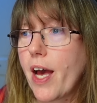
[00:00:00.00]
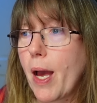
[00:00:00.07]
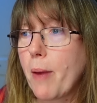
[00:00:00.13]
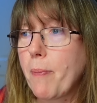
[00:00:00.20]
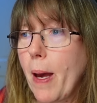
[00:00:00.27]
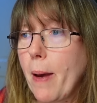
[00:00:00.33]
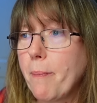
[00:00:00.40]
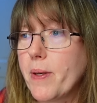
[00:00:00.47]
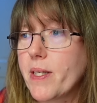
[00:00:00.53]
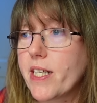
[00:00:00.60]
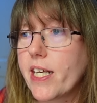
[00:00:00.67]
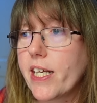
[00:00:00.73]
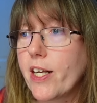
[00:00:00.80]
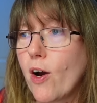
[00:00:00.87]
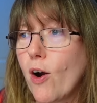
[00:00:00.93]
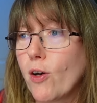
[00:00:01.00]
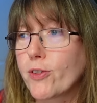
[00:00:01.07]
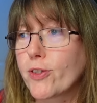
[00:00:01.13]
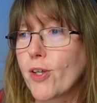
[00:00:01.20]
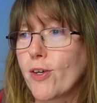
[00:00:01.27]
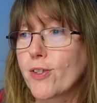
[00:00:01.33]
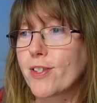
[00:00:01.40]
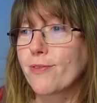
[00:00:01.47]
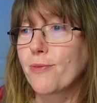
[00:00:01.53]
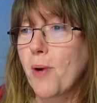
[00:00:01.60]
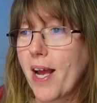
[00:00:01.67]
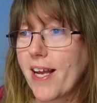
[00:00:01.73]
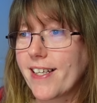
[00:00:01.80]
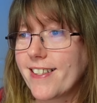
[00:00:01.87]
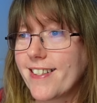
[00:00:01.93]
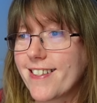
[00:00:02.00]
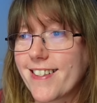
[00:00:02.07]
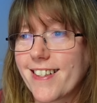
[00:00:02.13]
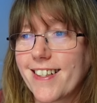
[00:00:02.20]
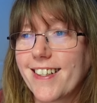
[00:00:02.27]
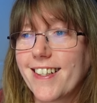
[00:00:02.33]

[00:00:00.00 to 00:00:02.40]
I pampered it in all sorts of ways.